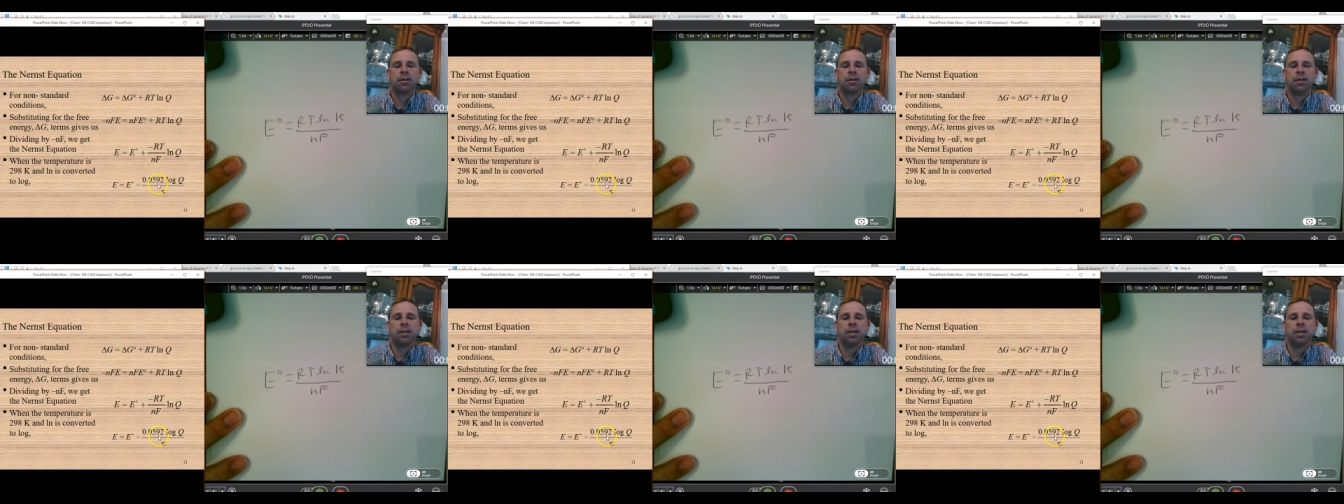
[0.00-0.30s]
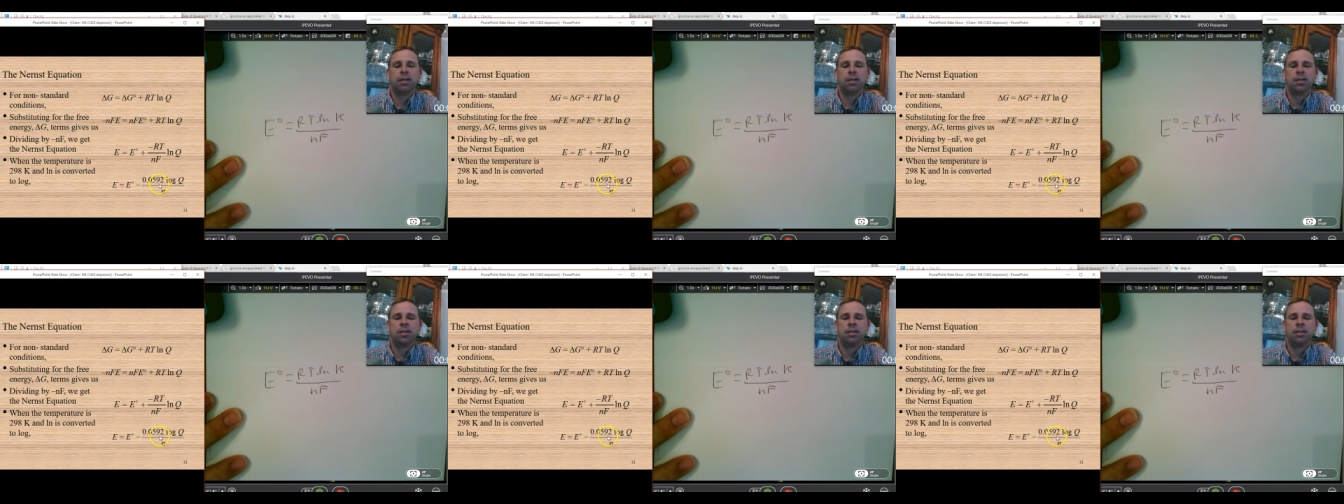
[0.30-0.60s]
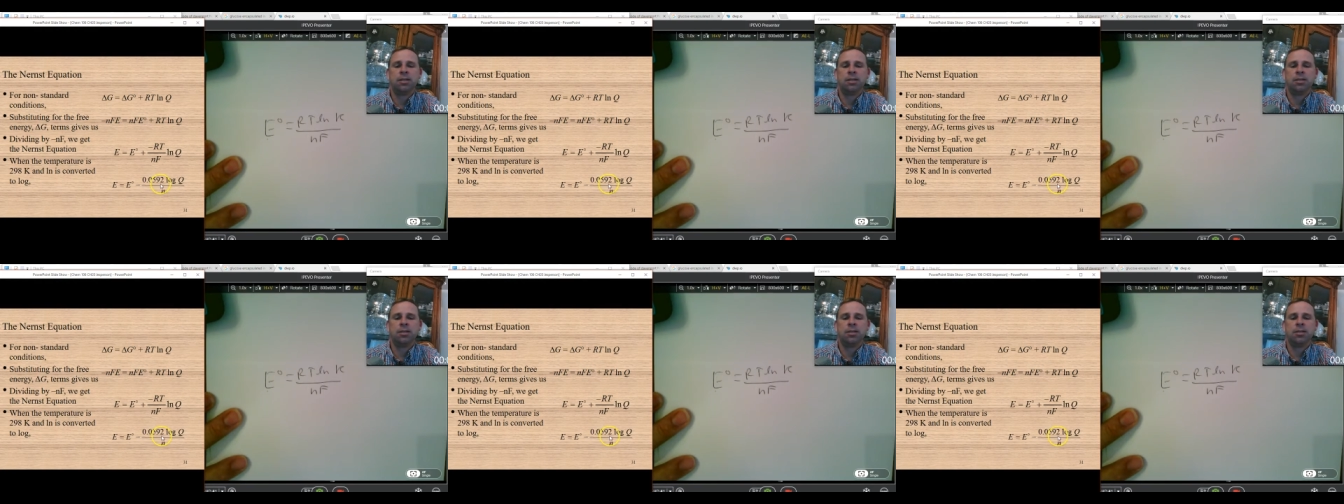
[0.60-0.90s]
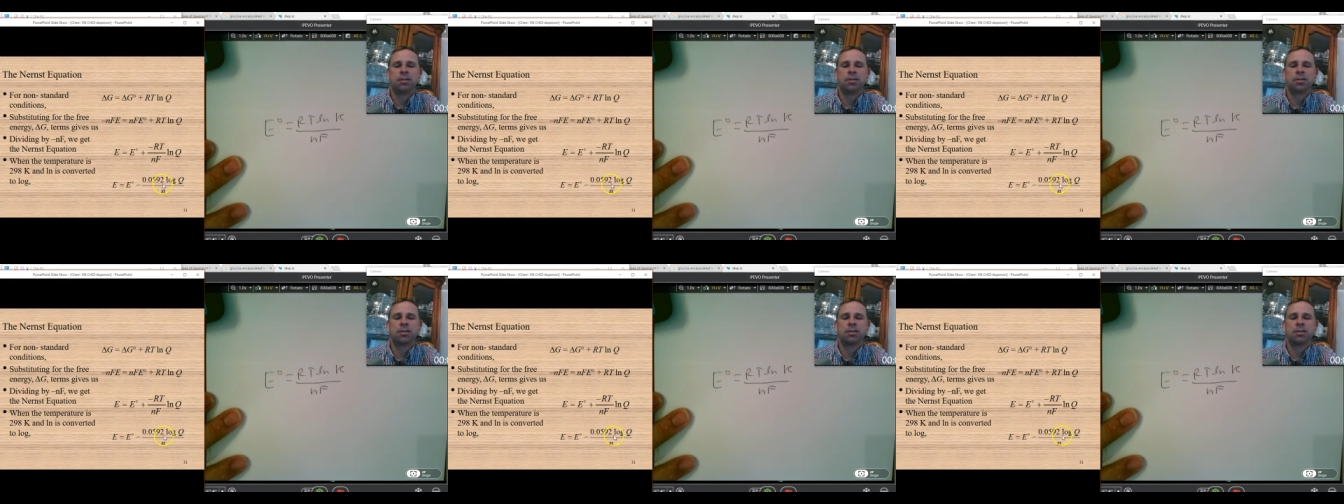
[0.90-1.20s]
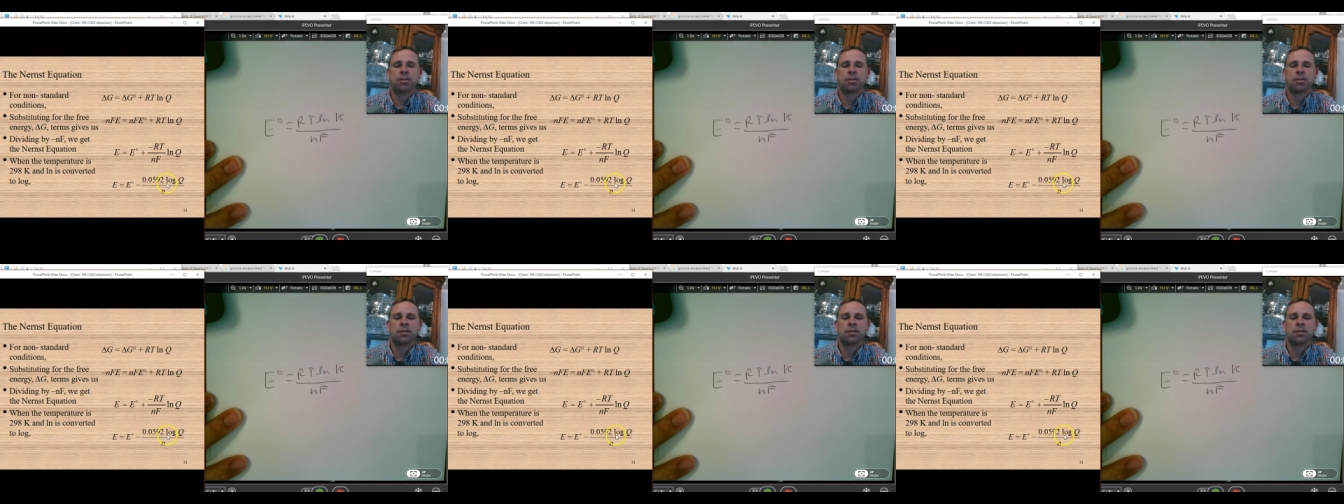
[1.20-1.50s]
is,
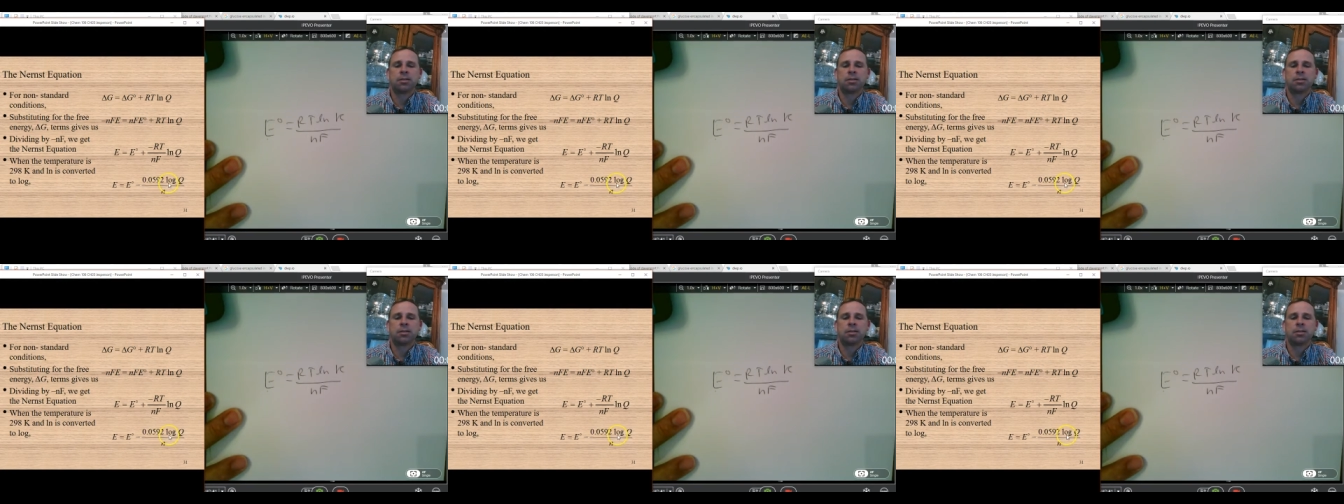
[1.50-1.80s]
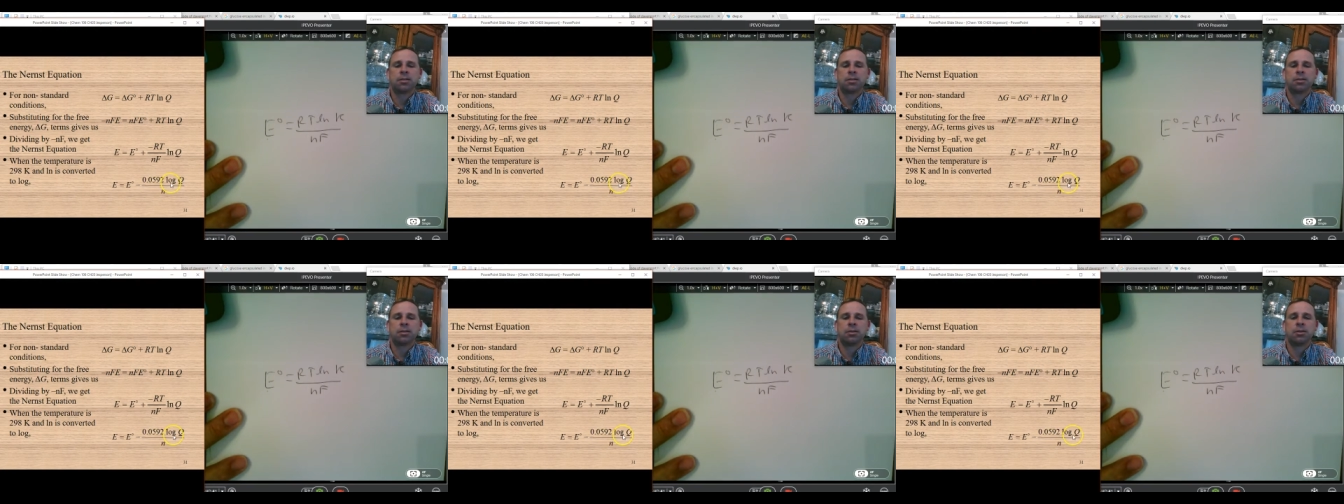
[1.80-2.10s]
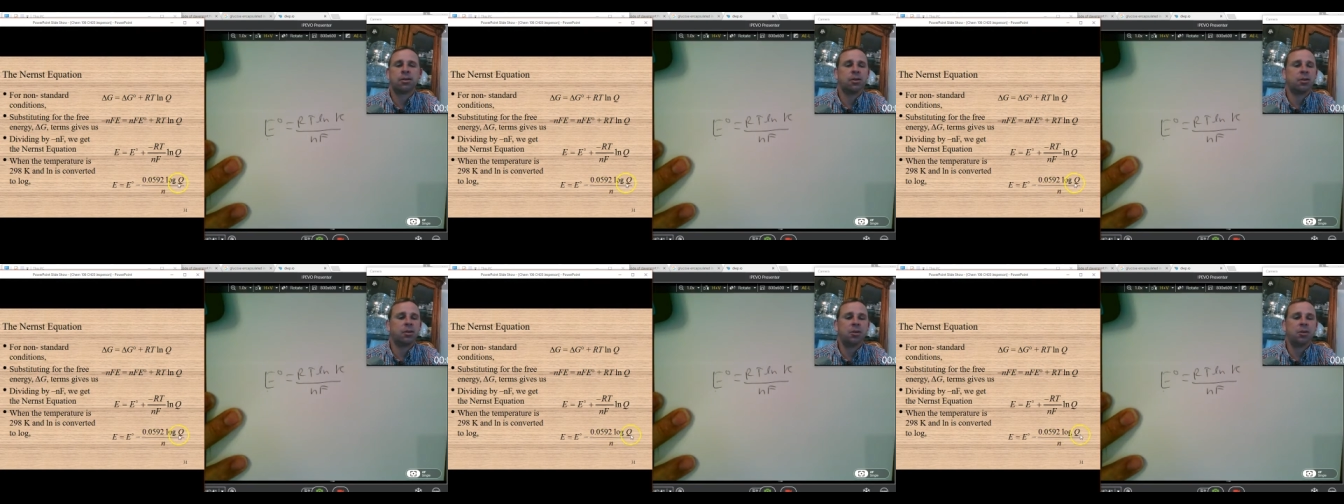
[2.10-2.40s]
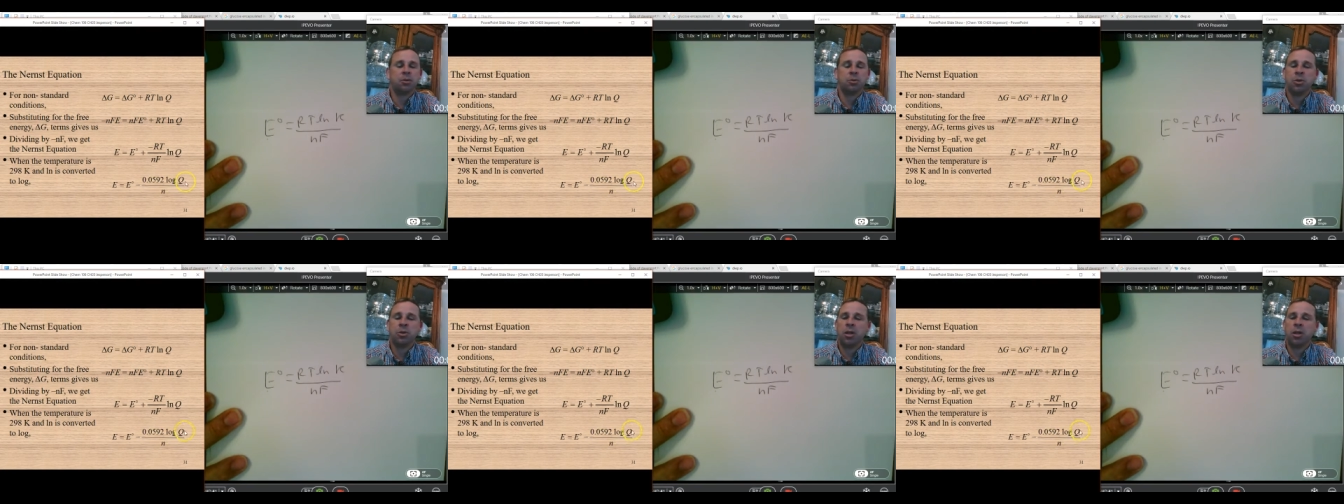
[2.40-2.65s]
or you know,